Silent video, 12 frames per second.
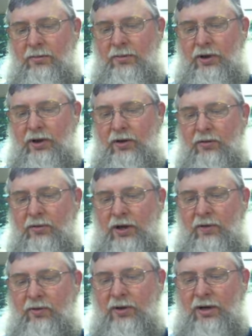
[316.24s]
Behold,
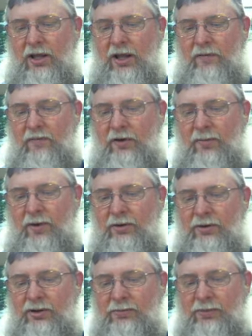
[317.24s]
I will bring evil
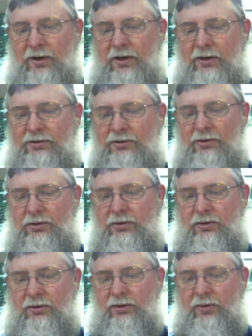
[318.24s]
upon this place,
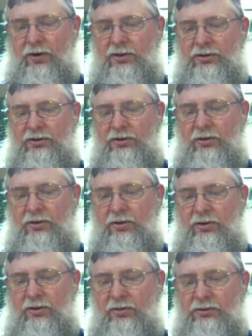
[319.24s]
the which
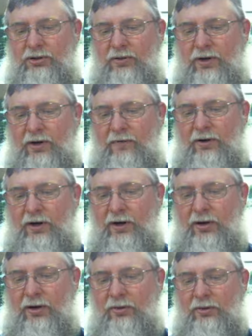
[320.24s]
whosoever
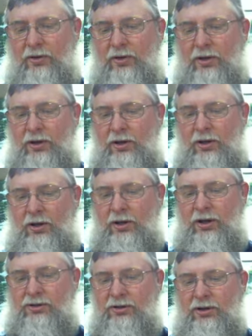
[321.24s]
heareth,
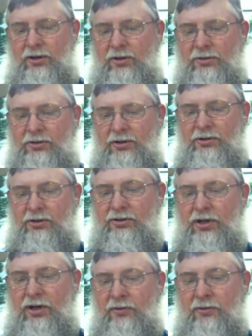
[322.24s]
his ears shall
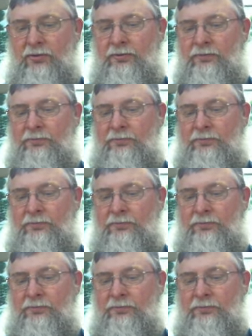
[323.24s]
tingle.